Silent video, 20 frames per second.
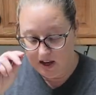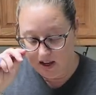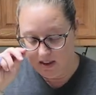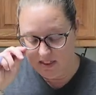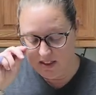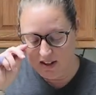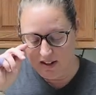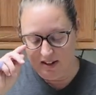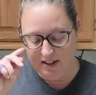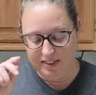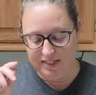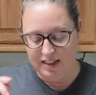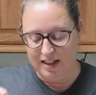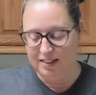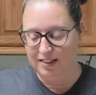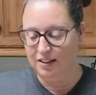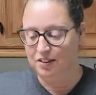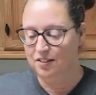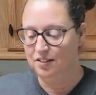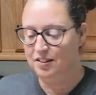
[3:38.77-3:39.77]
And then in
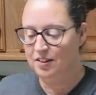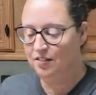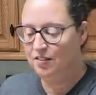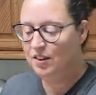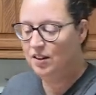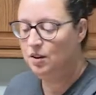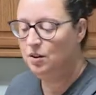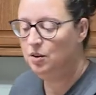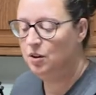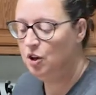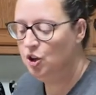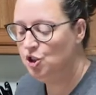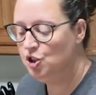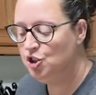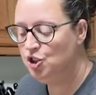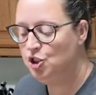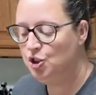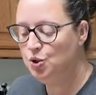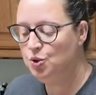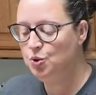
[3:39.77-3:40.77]
that little divot,
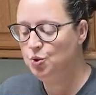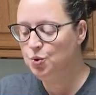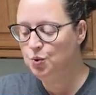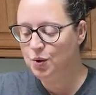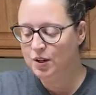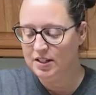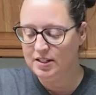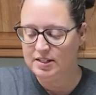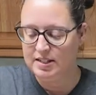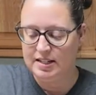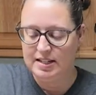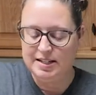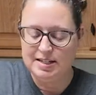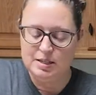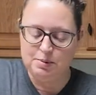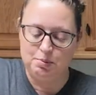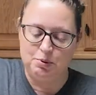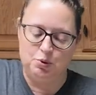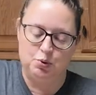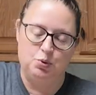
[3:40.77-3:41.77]
two
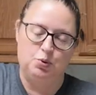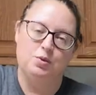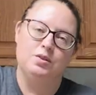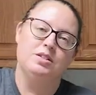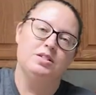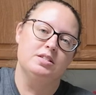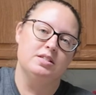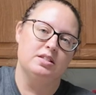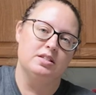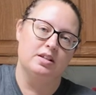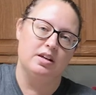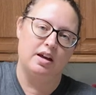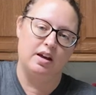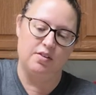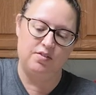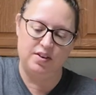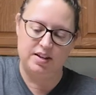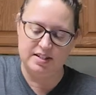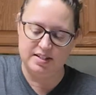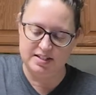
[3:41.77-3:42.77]
teaspoons
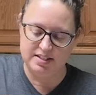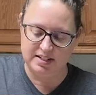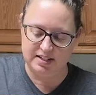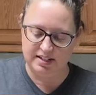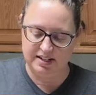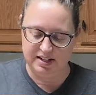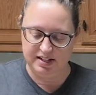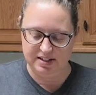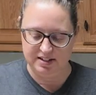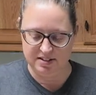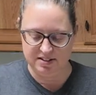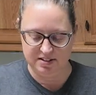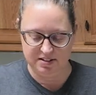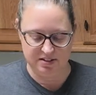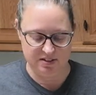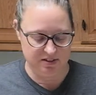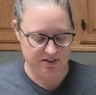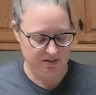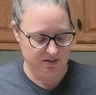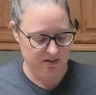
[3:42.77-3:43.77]
of instant
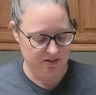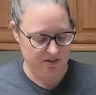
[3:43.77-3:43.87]
yeast.